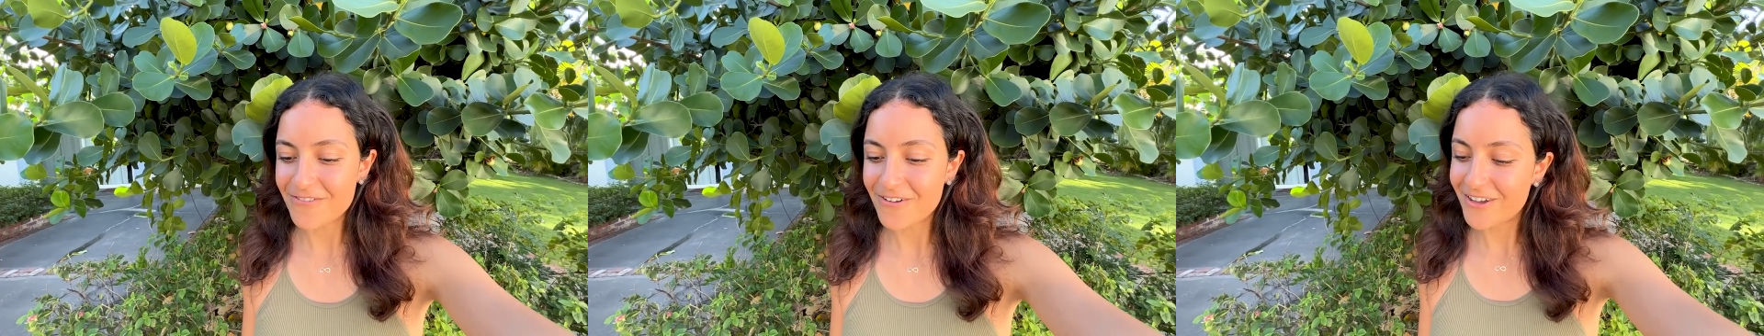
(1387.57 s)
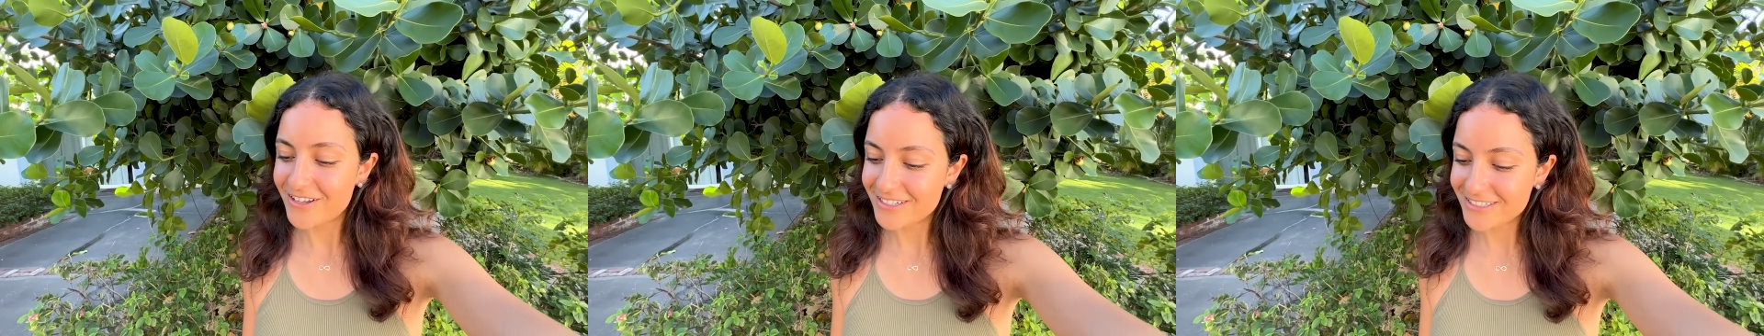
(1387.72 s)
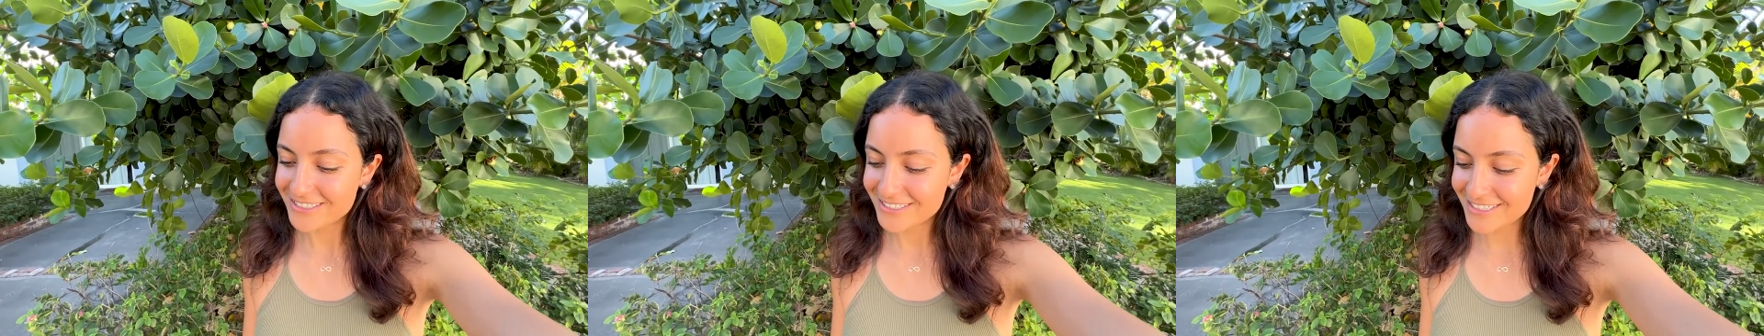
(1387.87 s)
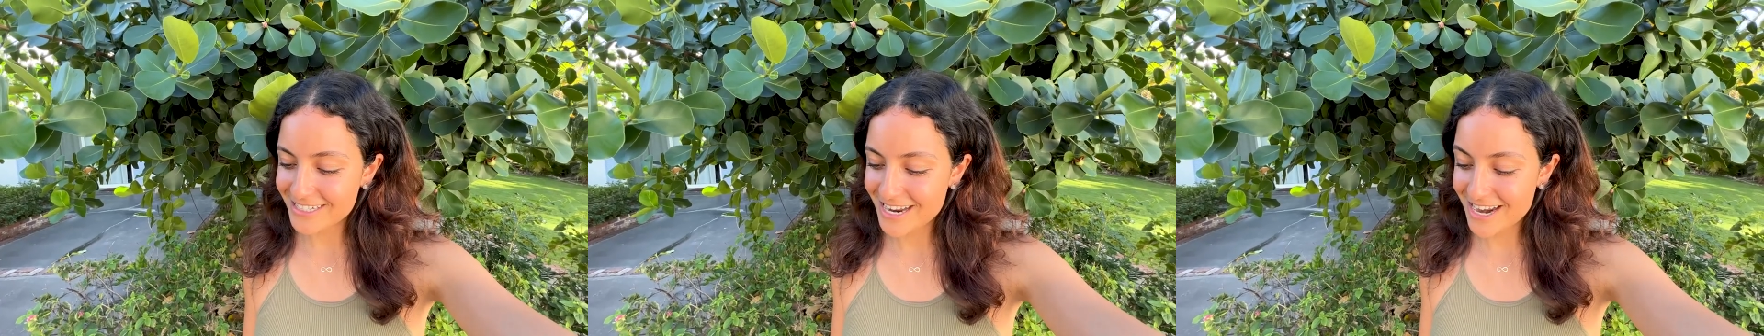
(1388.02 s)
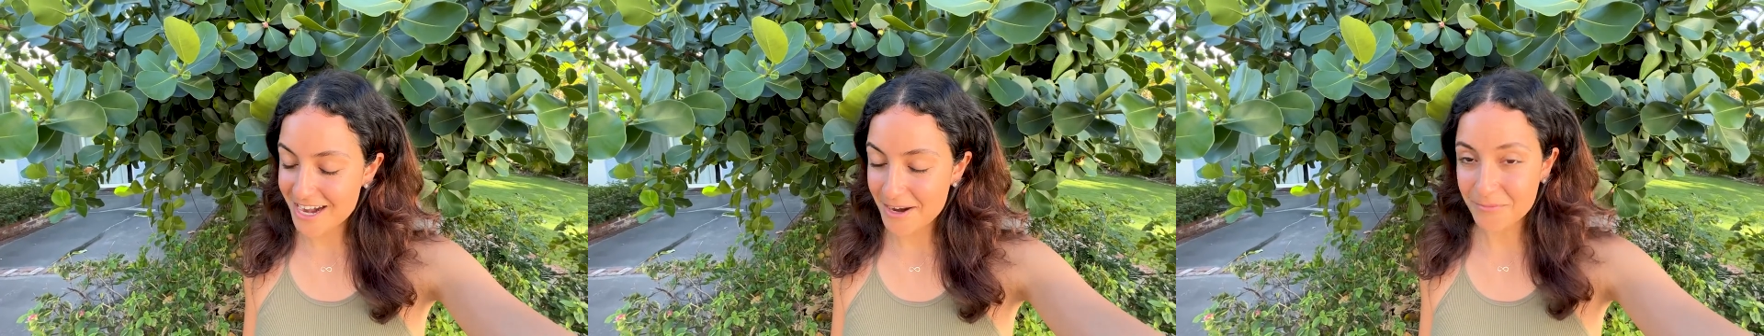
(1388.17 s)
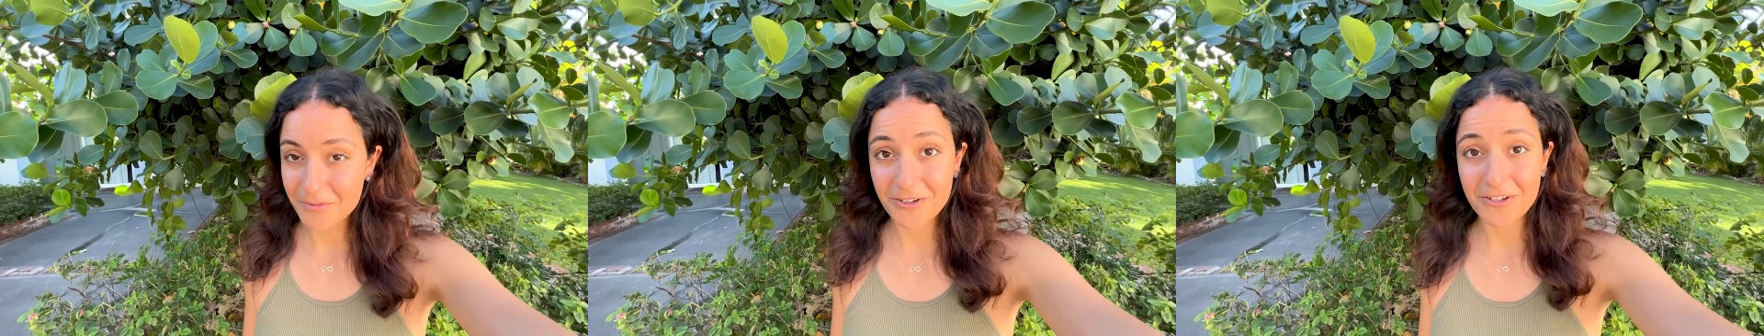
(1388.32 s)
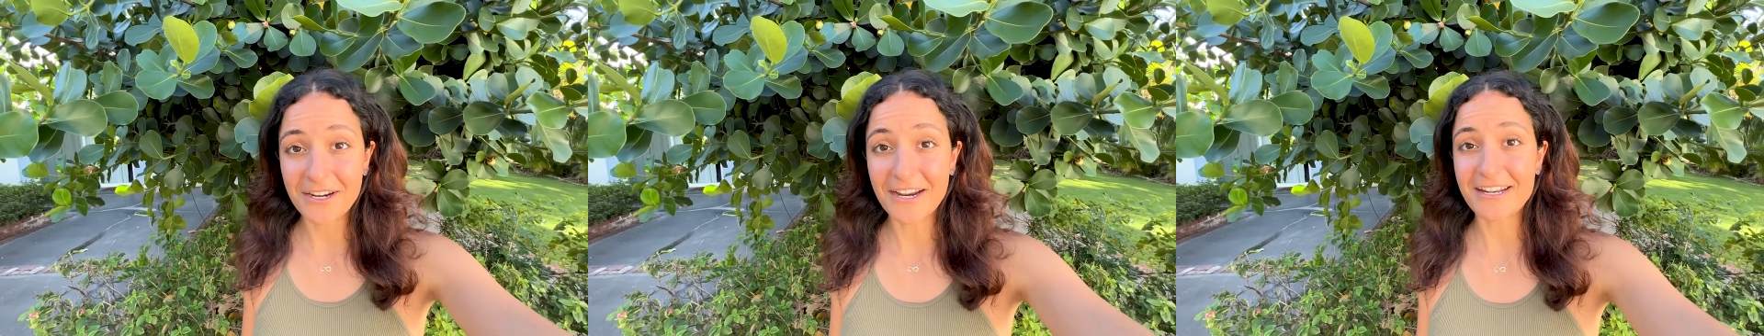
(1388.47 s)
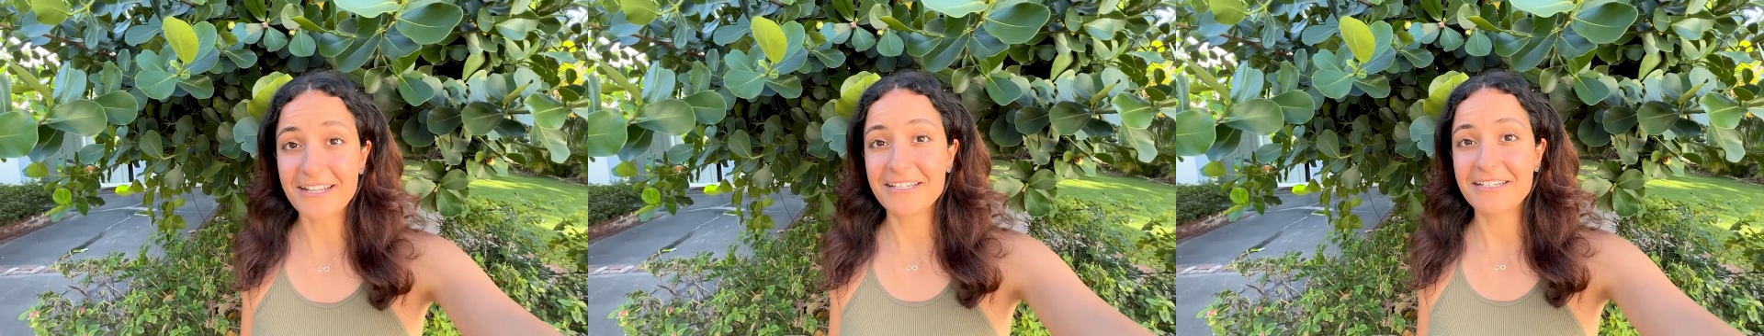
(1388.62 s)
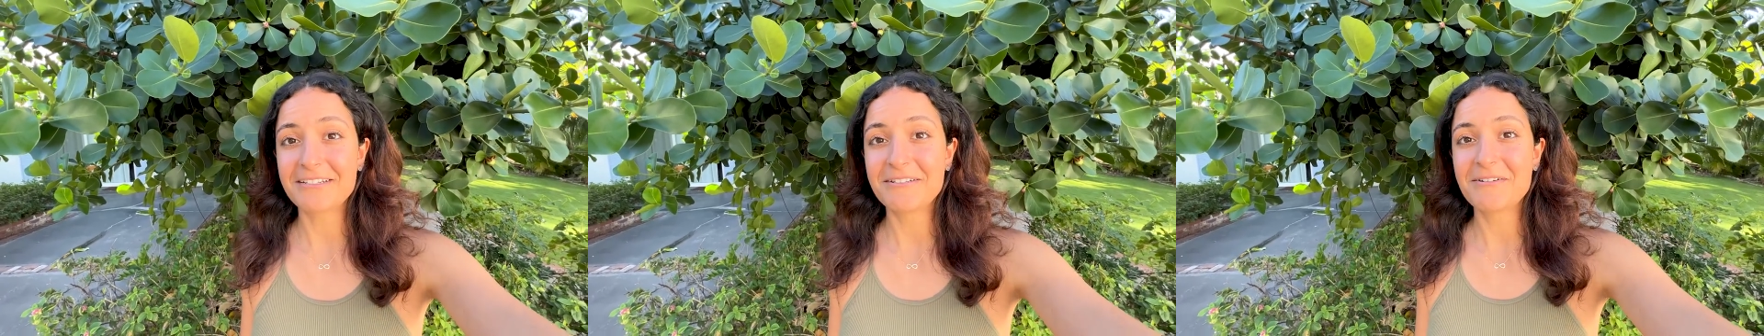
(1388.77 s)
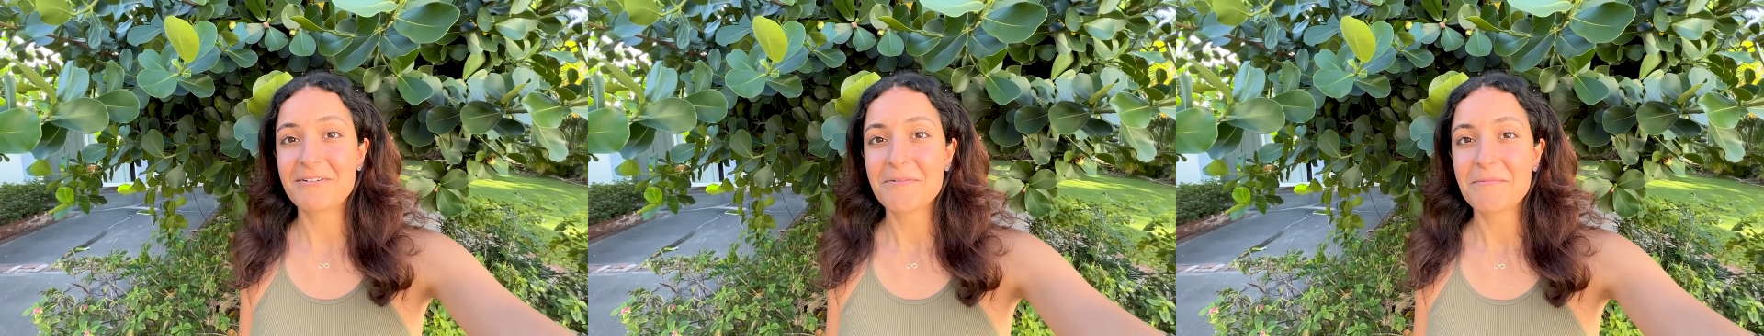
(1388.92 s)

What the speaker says: fun and I'm good at it,